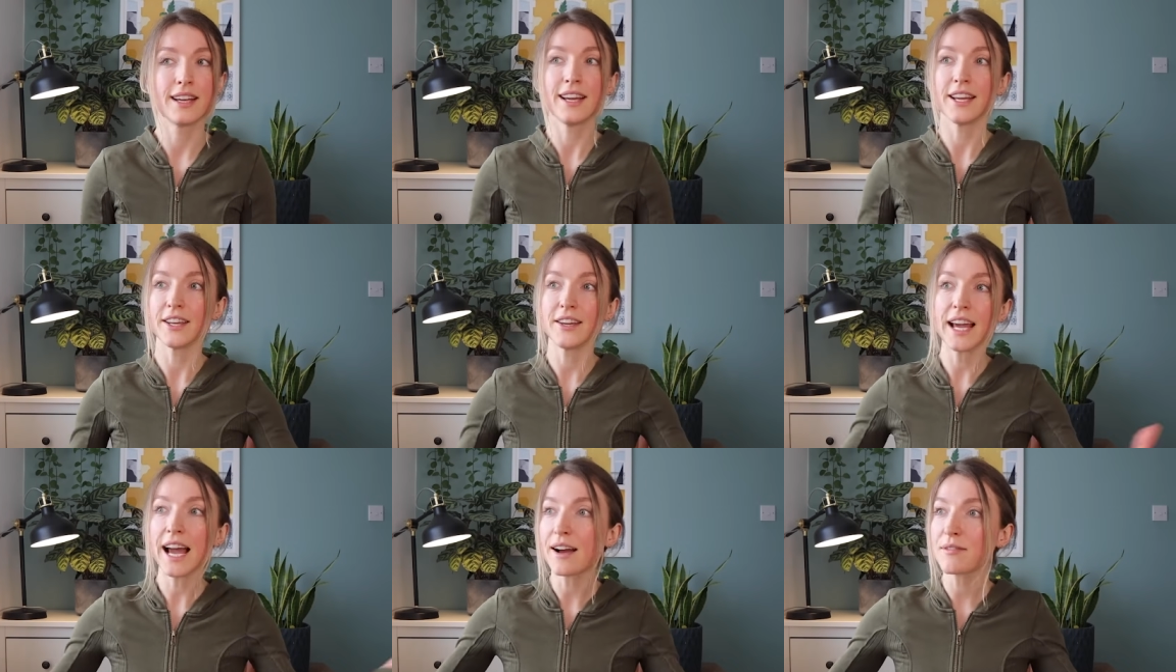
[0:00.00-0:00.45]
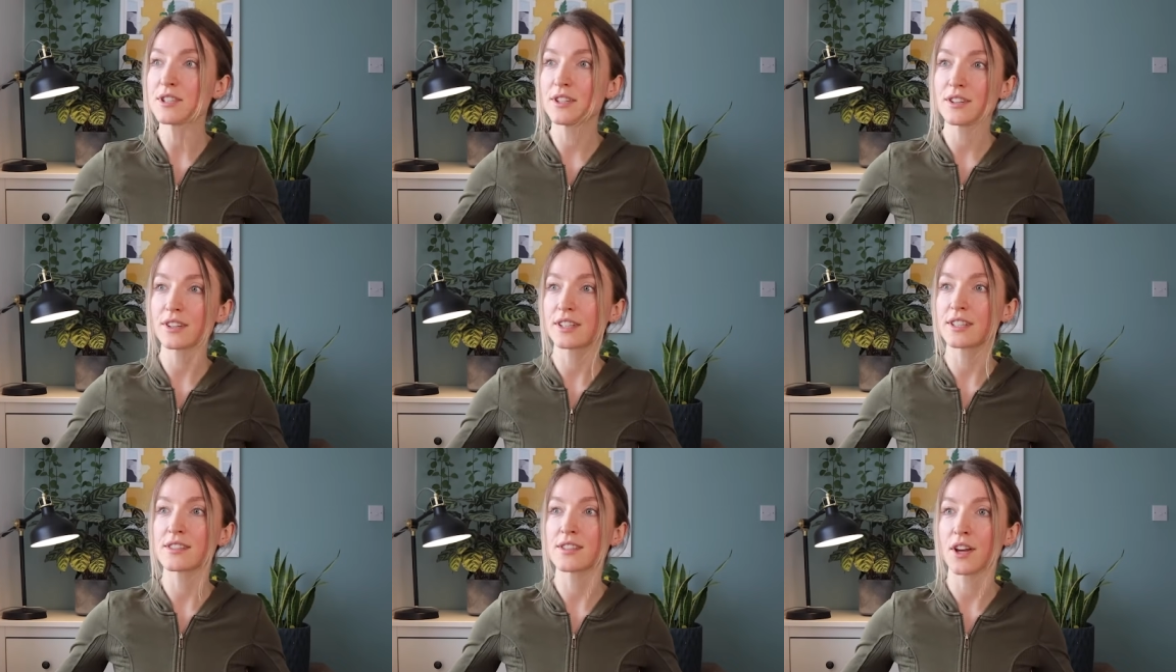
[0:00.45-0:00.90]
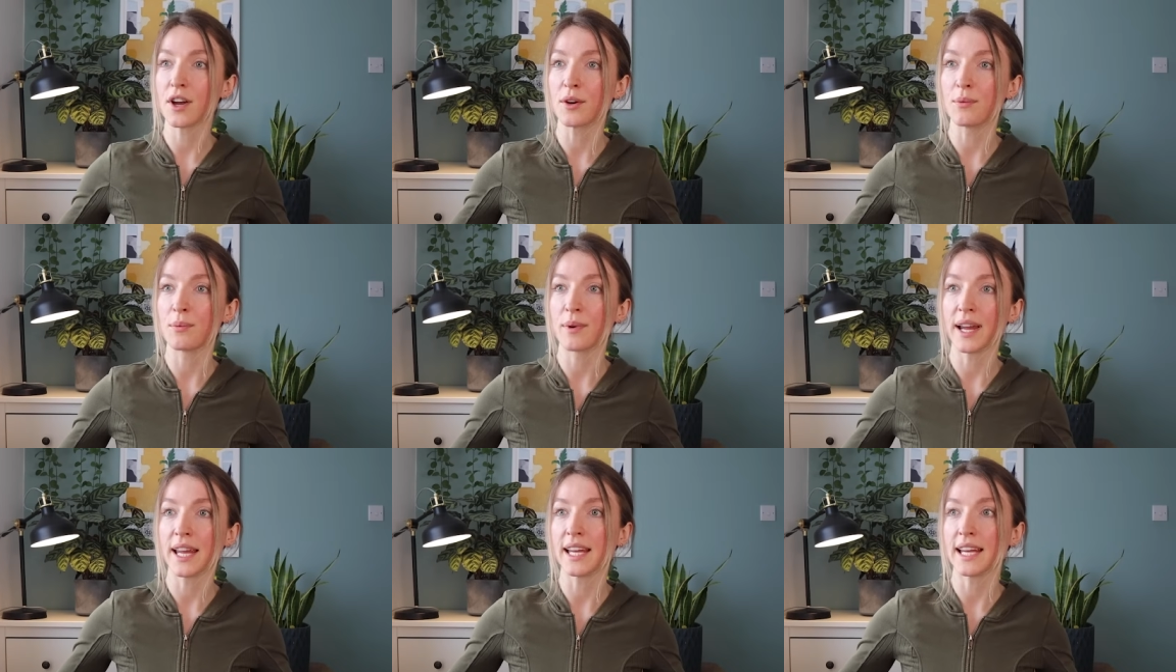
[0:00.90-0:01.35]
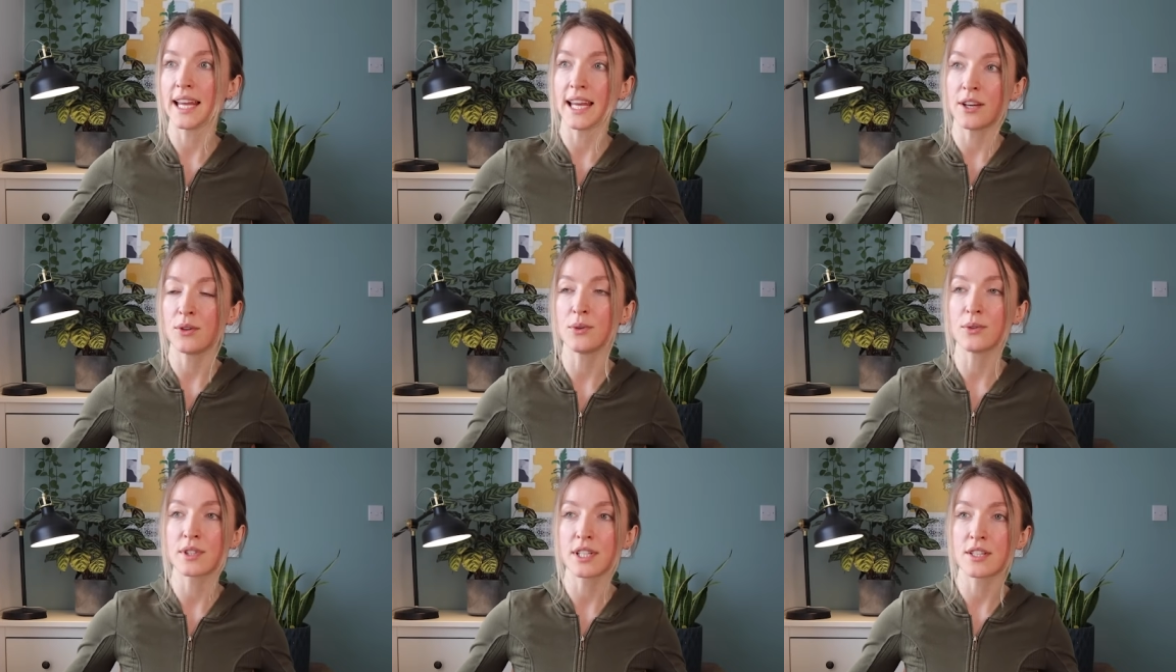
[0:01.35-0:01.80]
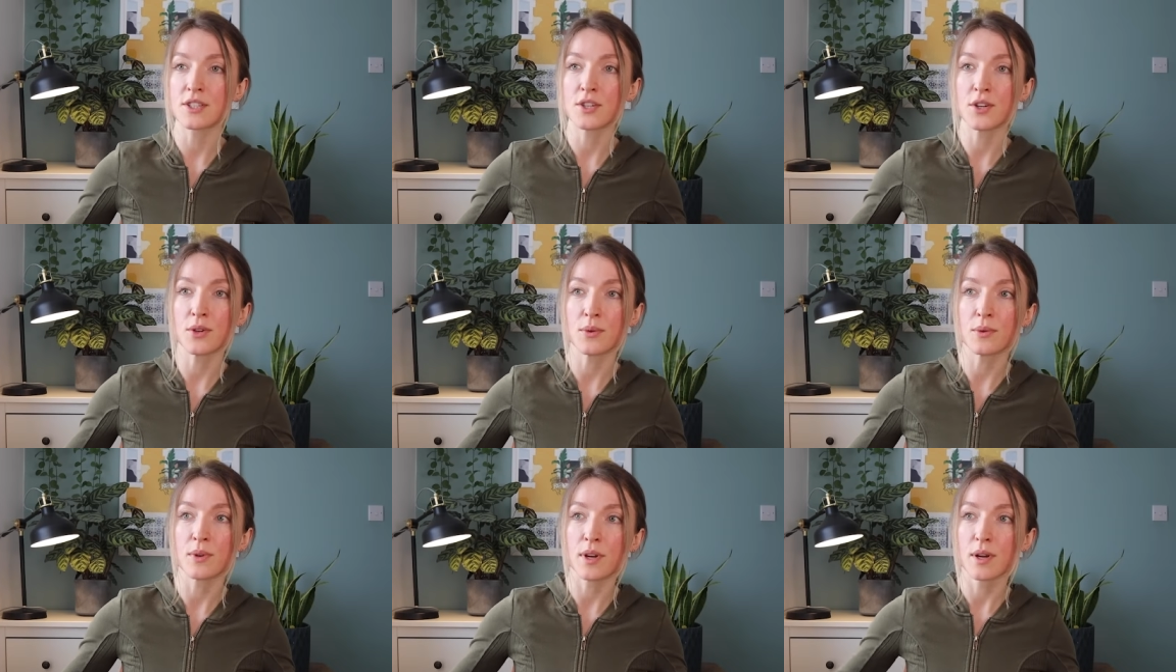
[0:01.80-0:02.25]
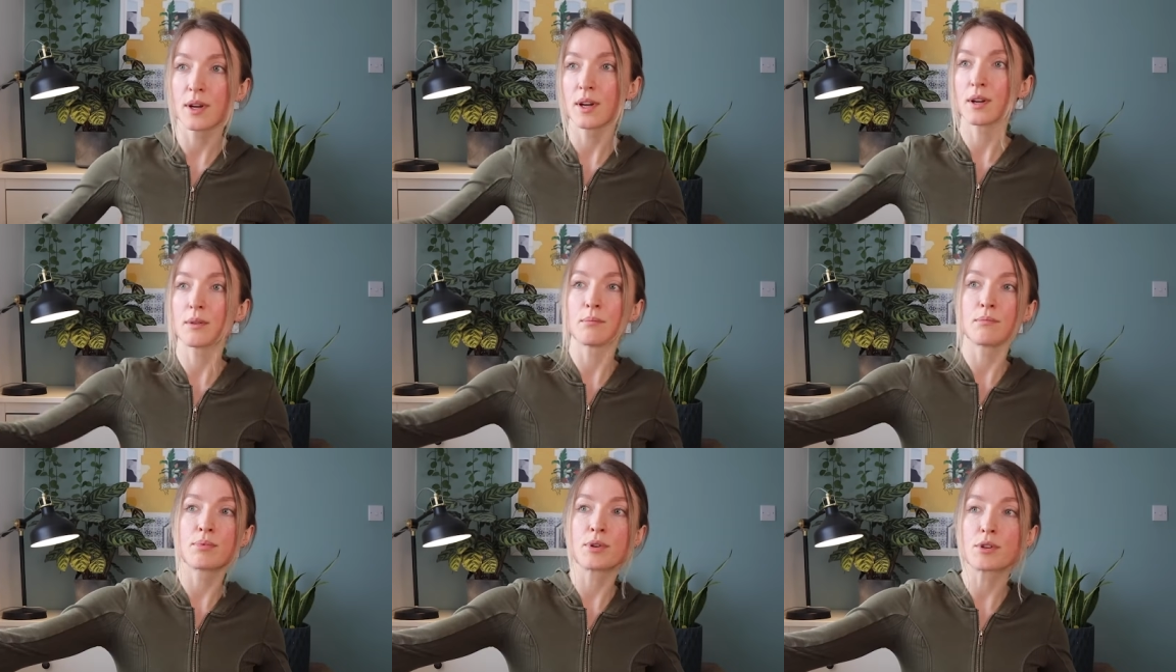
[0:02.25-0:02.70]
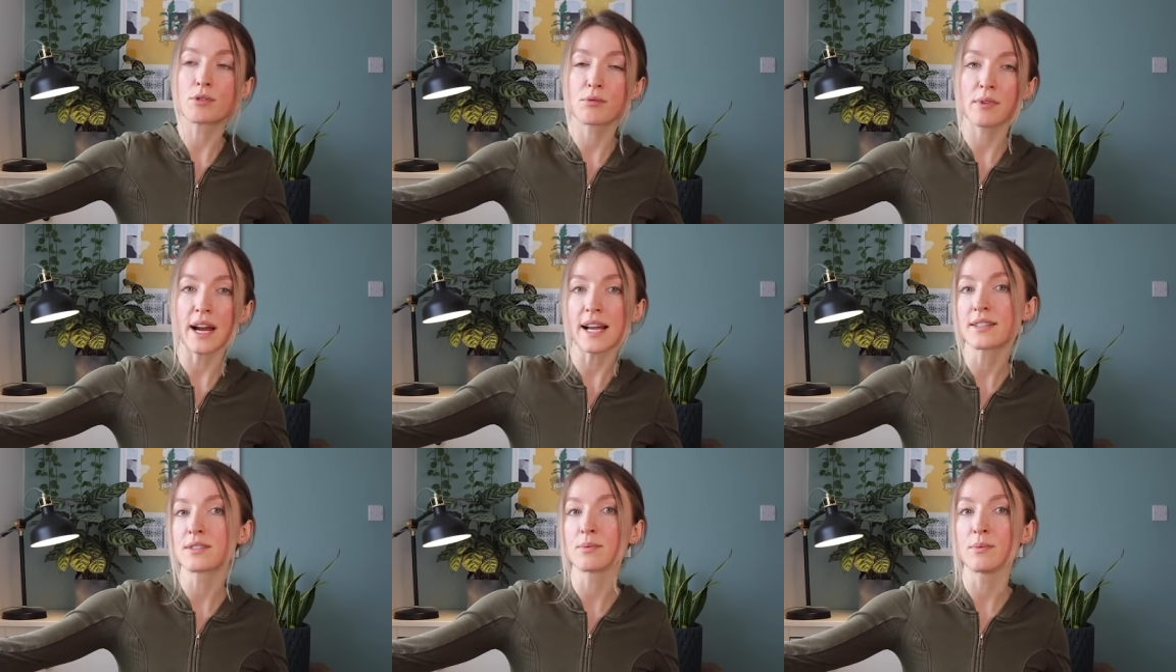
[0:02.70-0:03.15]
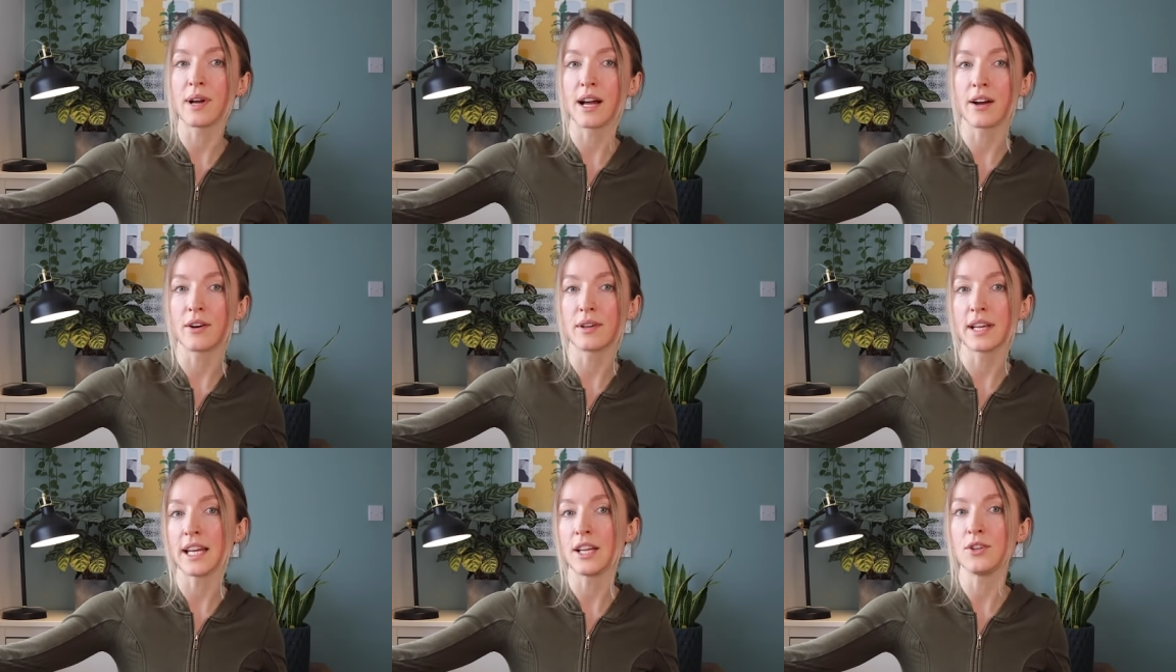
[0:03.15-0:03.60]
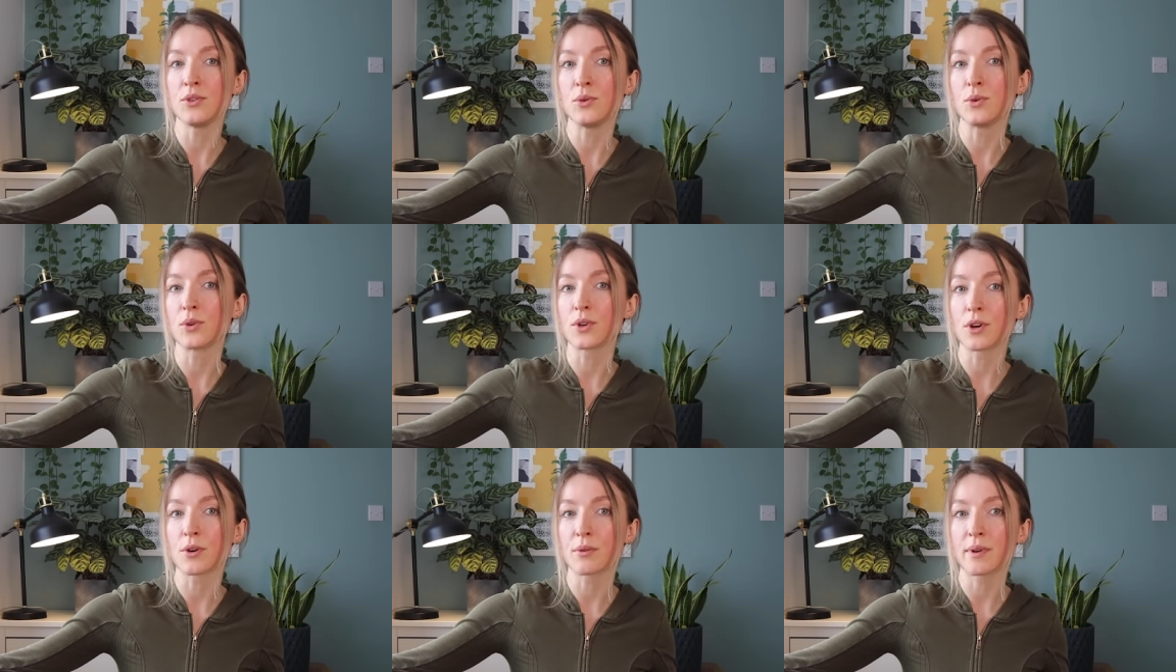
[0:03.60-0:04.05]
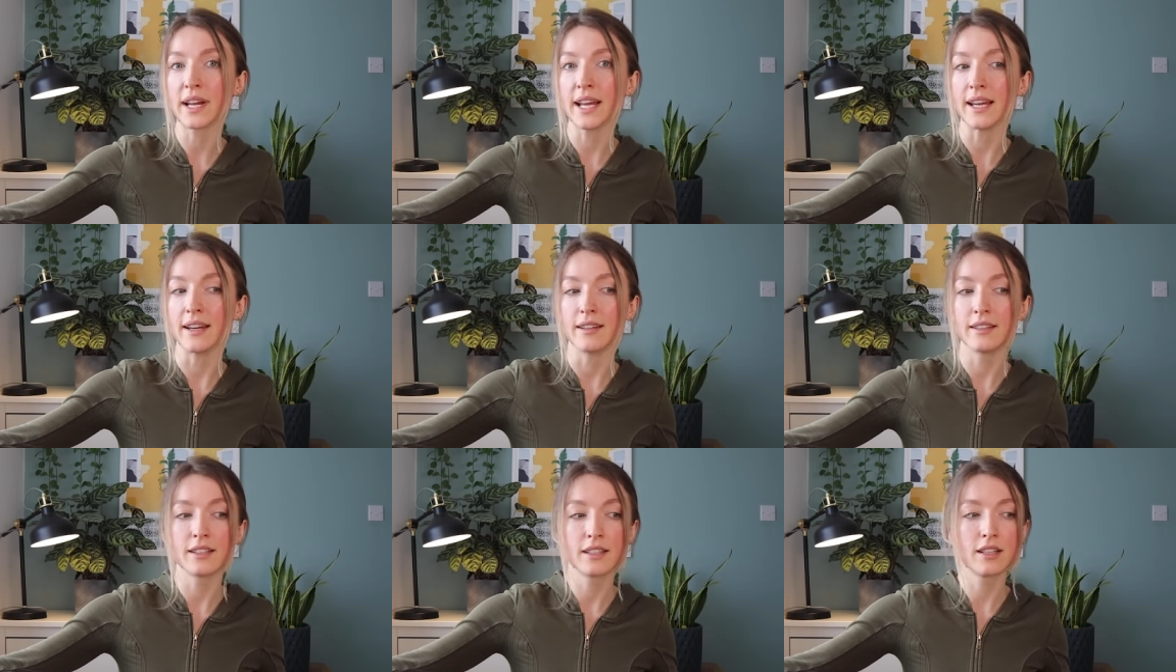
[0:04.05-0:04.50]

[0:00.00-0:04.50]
You have to look a certain way in order to progress well in your career.